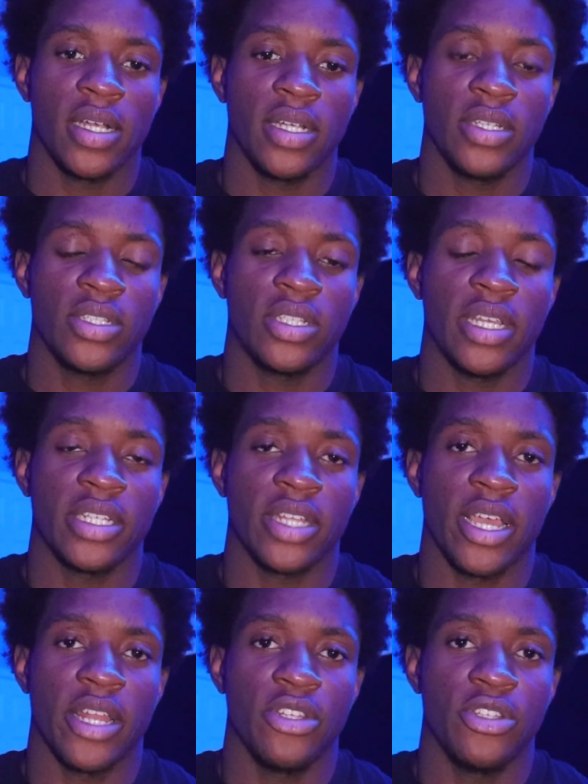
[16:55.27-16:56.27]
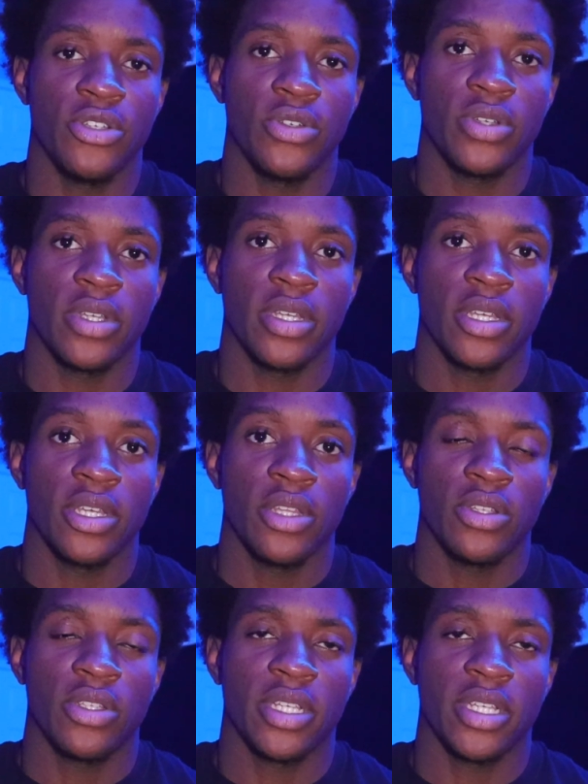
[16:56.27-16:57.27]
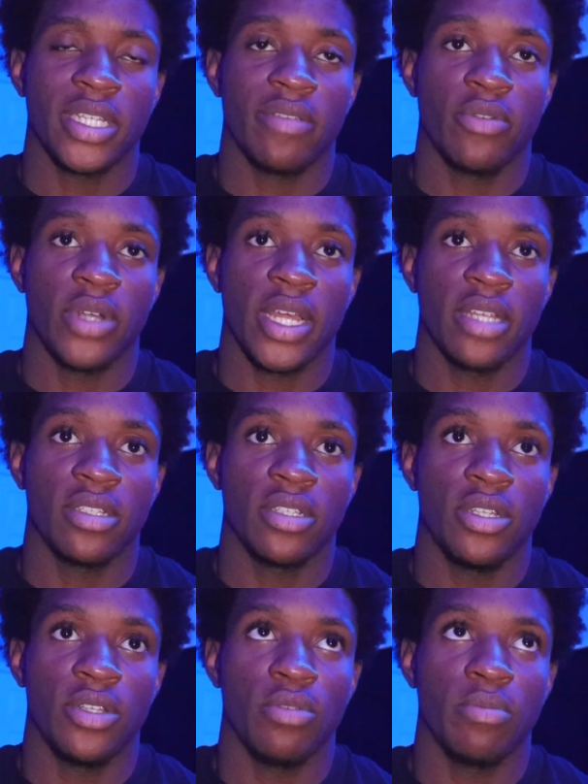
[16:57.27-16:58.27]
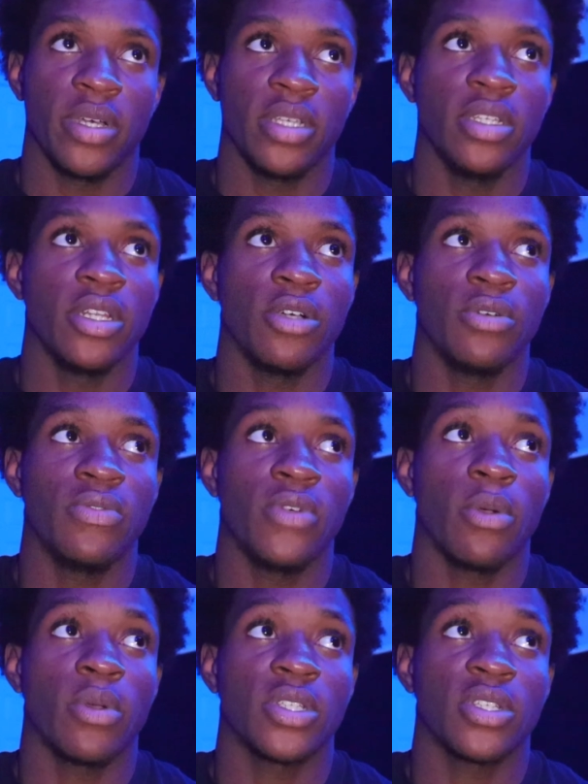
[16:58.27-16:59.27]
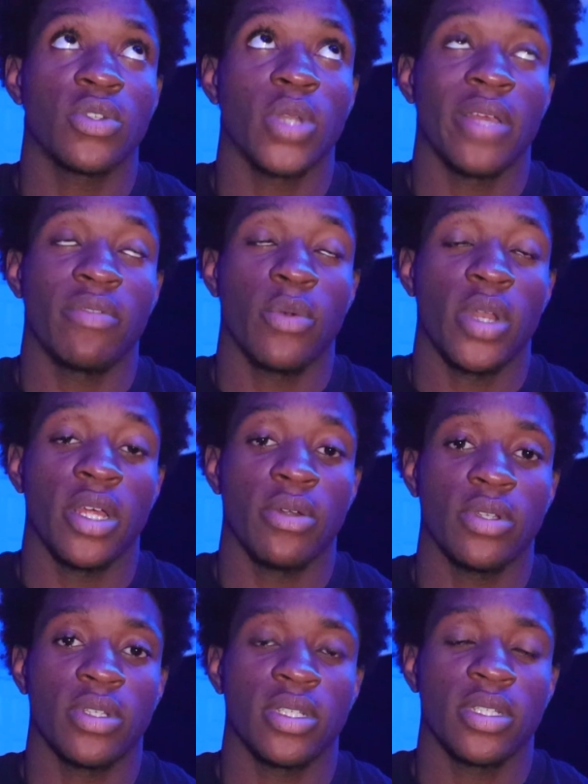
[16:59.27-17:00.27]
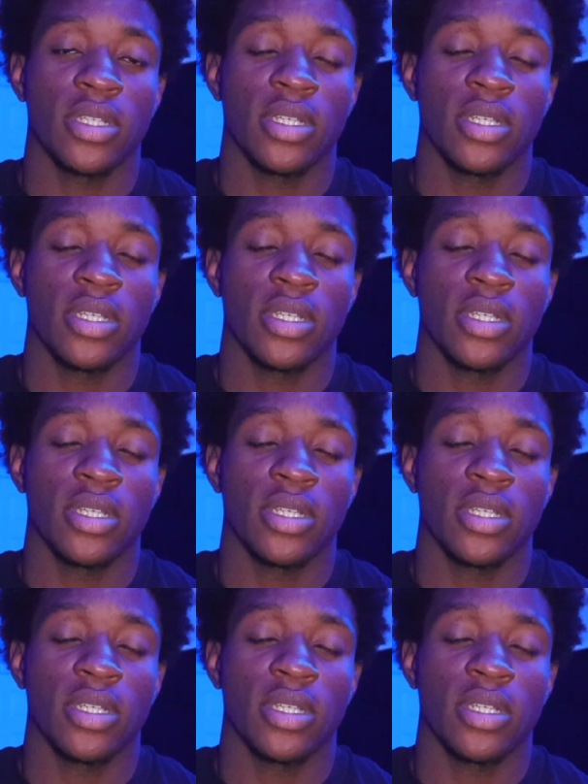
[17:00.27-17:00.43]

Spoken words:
There's things I gotta do. There's things everyone has to do, but you know, who focuses on everyone else?